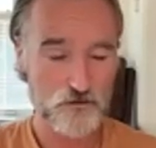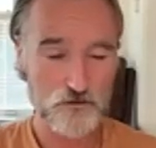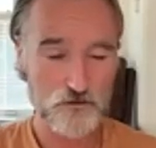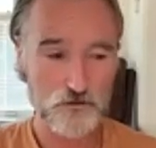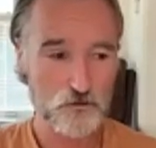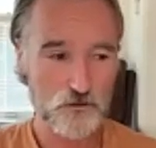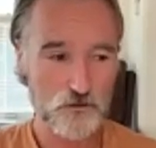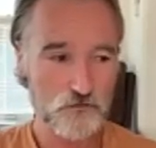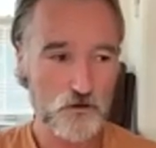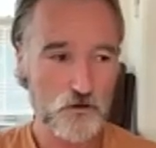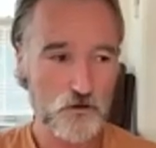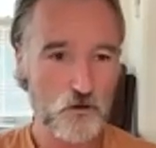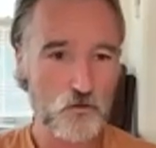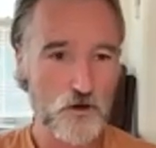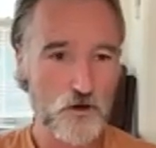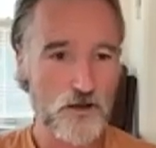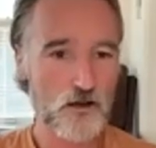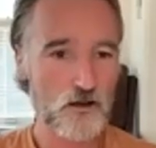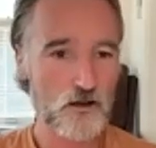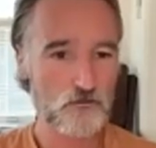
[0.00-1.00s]
You don't even know
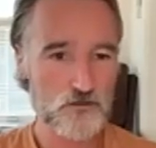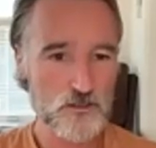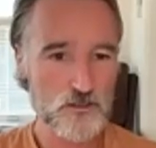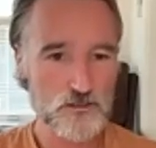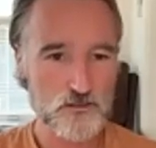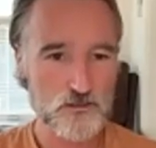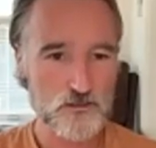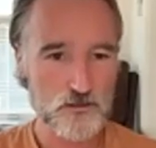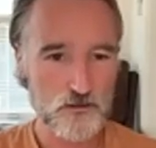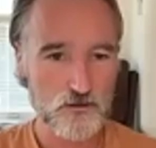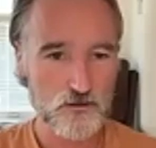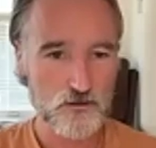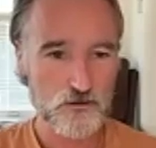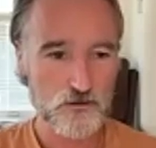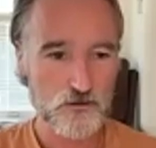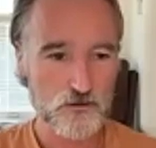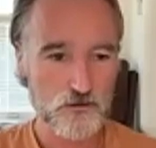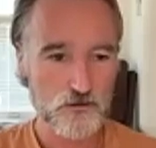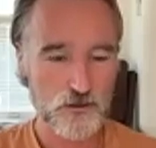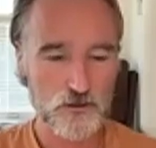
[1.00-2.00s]
what health is.
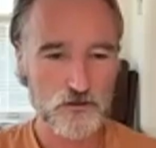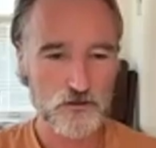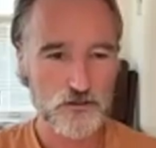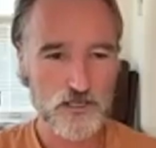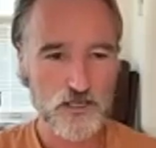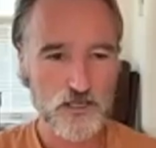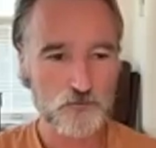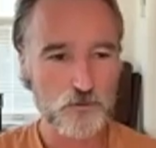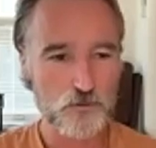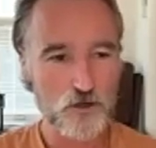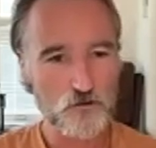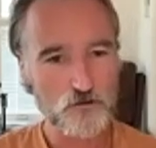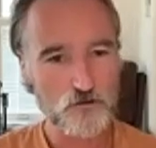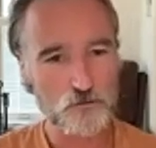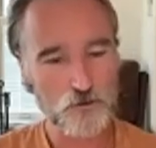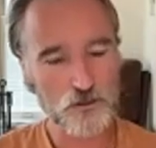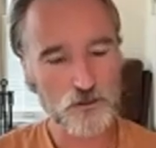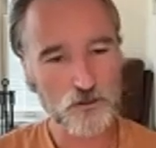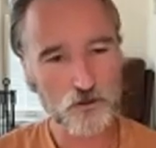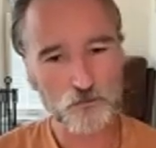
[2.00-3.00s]
And you can't
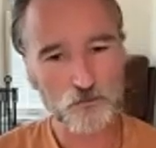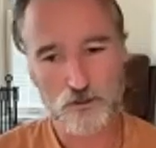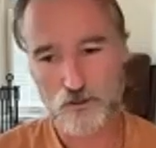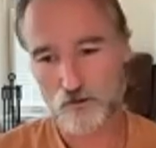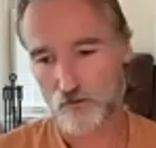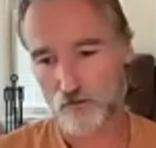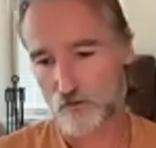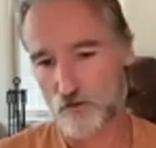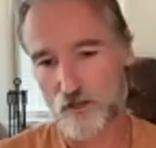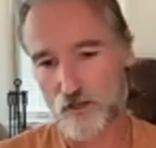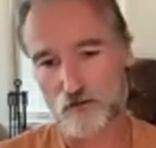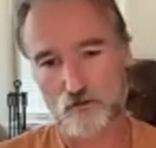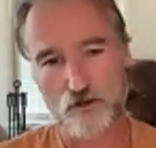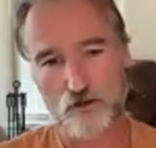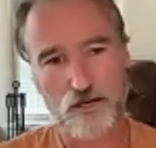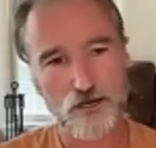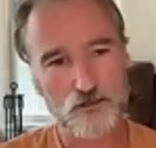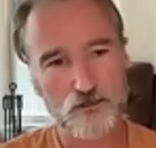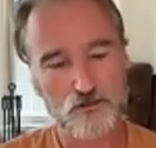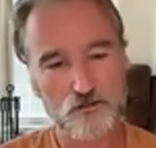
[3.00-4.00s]
possibly know because you never
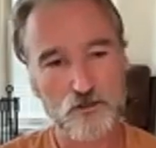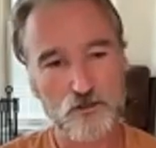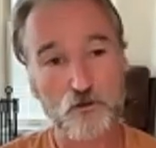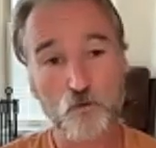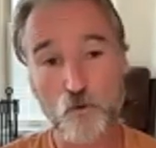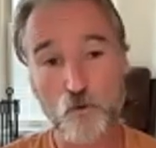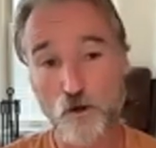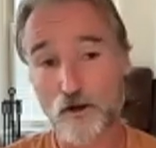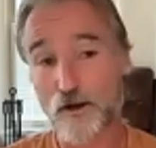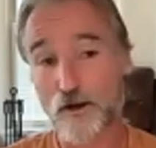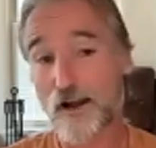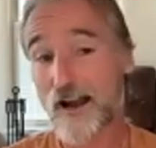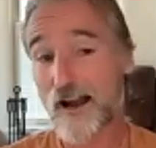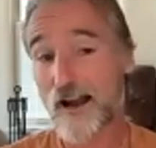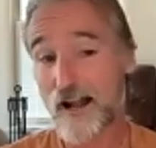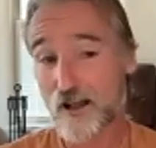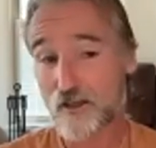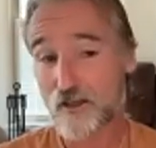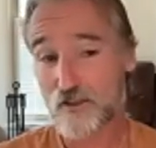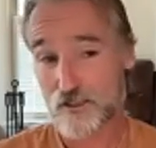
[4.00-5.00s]
actually were
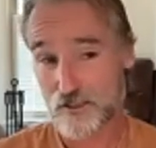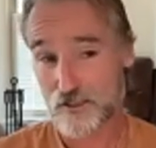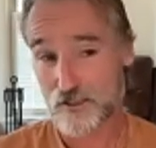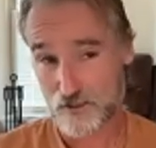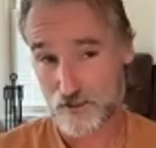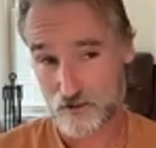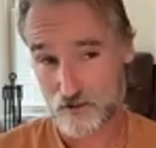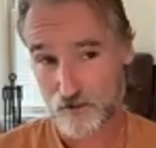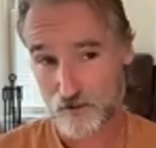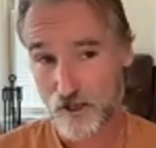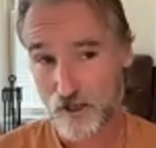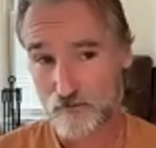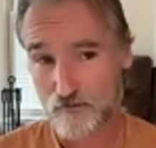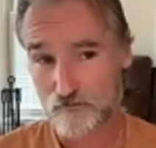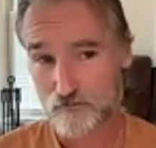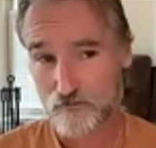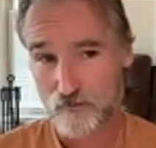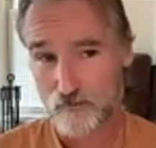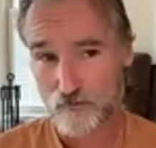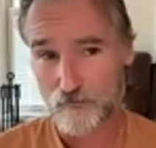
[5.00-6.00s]
healthy in your
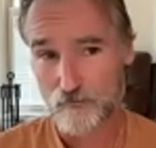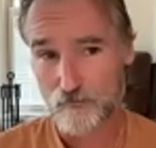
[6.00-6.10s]
life.